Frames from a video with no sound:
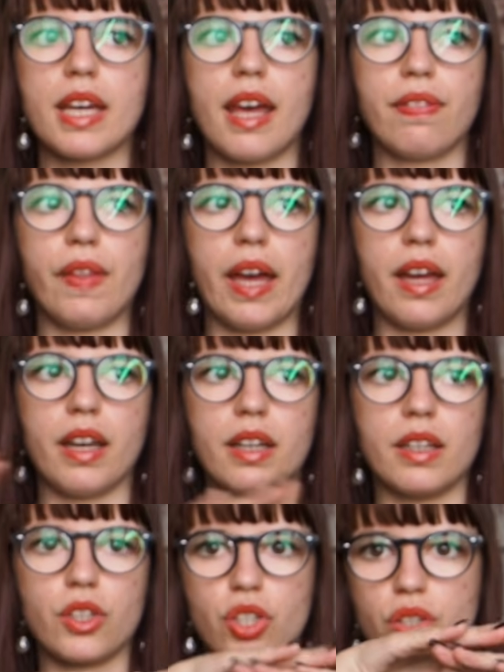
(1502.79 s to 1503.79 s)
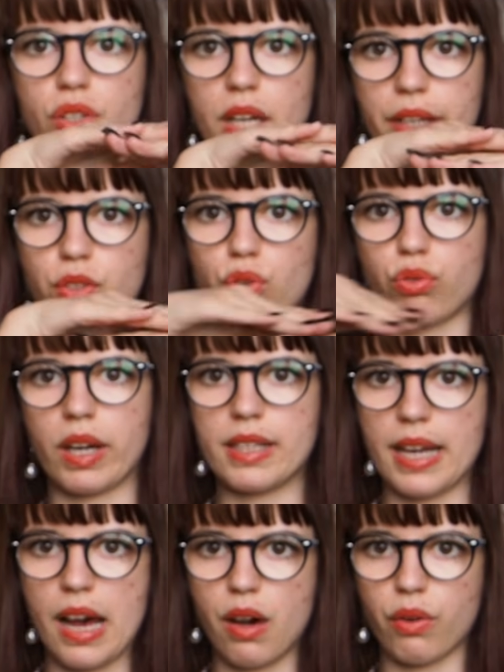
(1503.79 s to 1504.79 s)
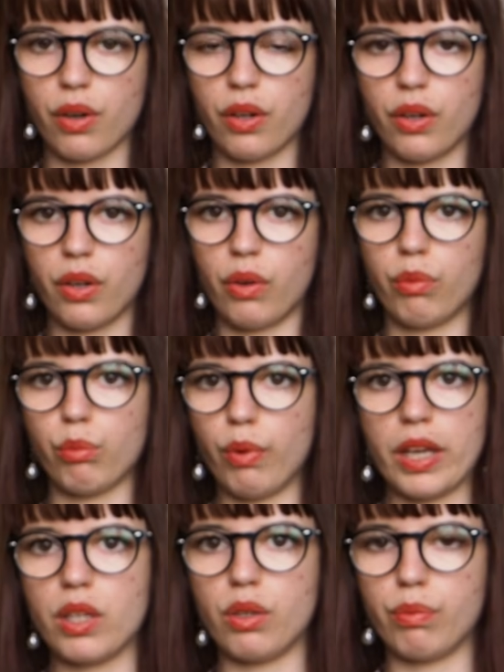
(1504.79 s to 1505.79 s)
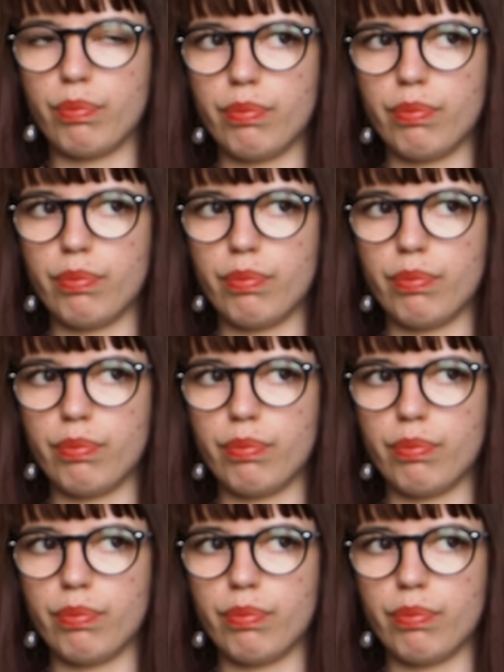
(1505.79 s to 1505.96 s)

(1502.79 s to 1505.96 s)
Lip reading: and then just like straight down where you